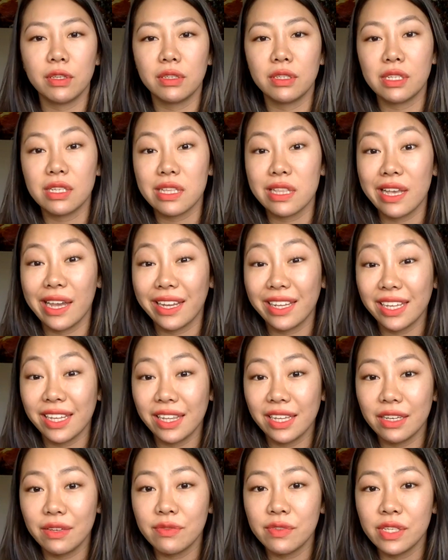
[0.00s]
slightly
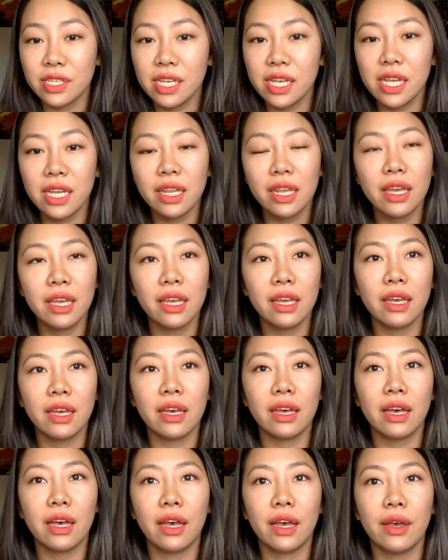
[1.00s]
lifted.
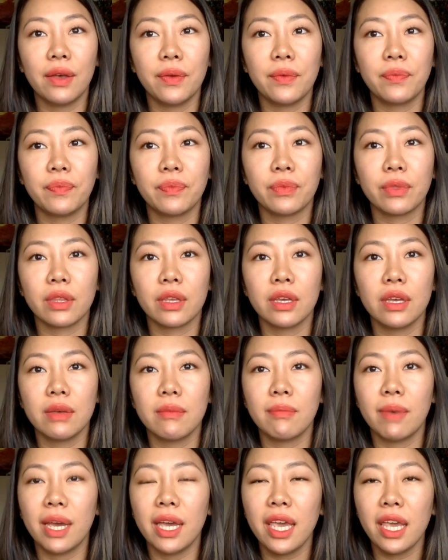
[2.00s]

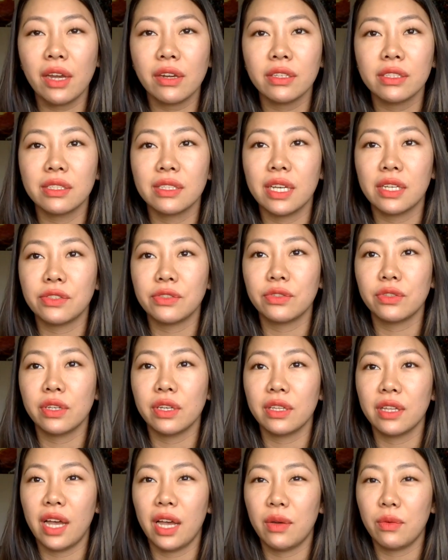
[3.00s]
My hair is
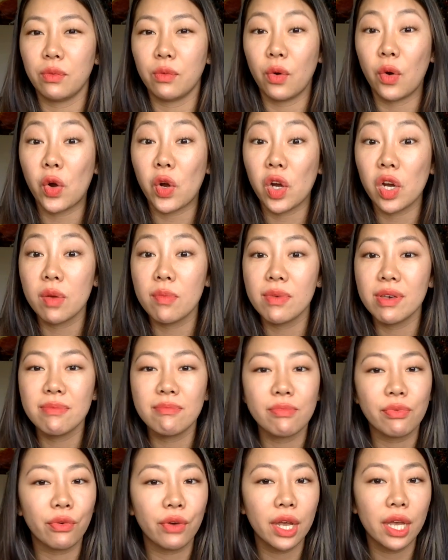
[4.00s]
naturally not warm
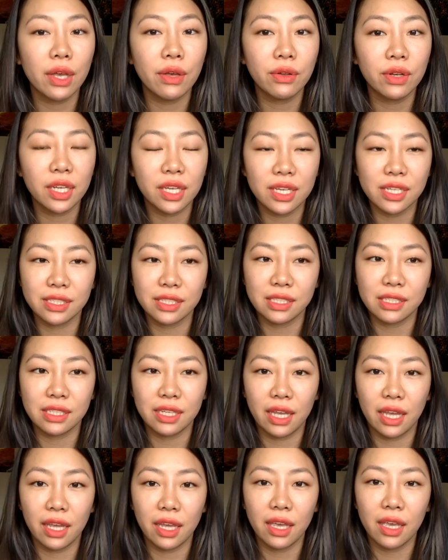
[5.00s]
and brown because it's
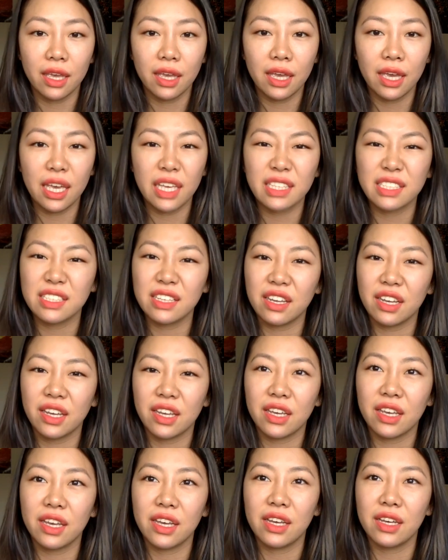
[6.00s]
like
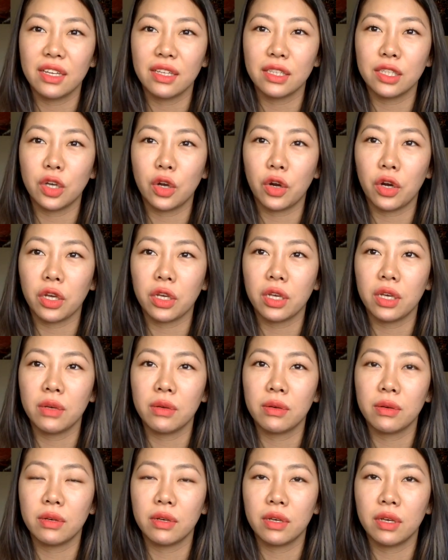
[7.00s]
dark.
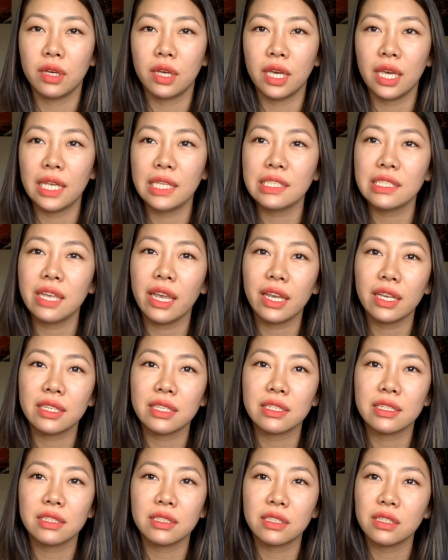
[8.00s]
It's like
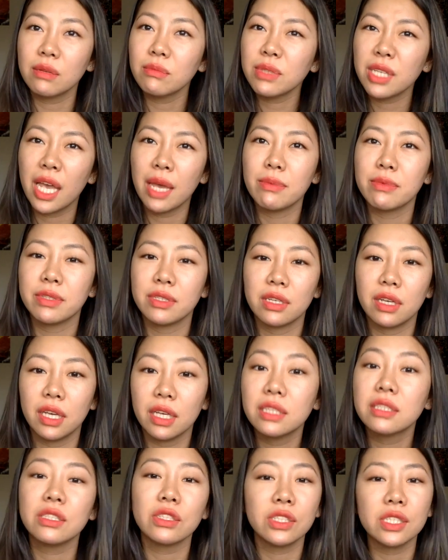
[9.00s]
sometimes
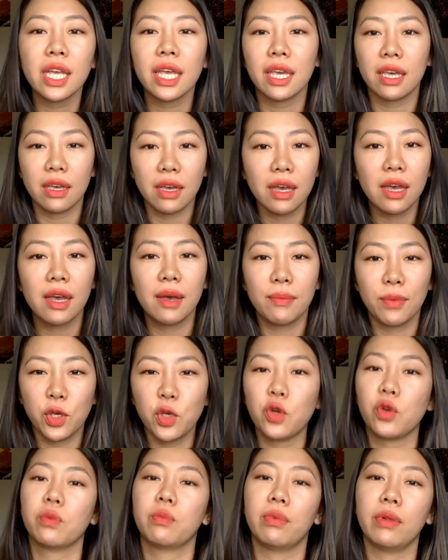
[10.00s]
it's just like
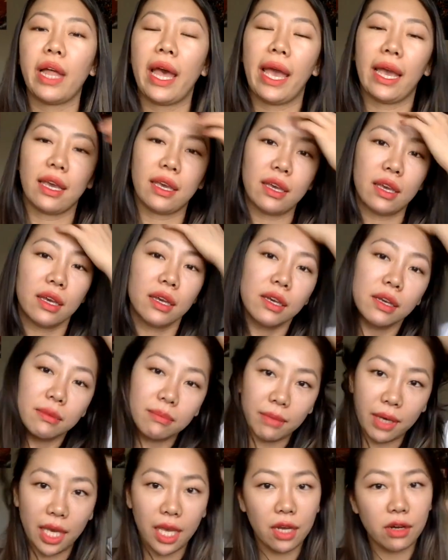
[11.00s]
pure black.
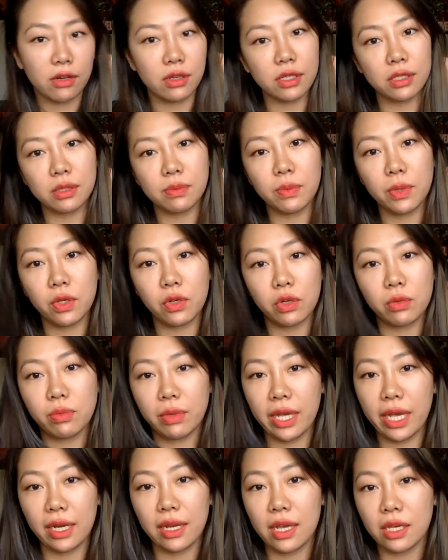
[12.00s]
My hair is pure
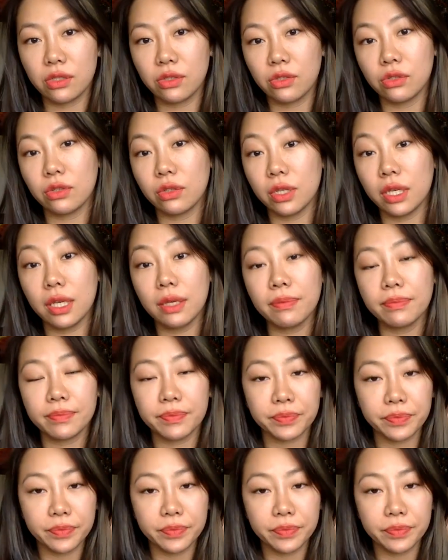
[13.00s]
black naturally.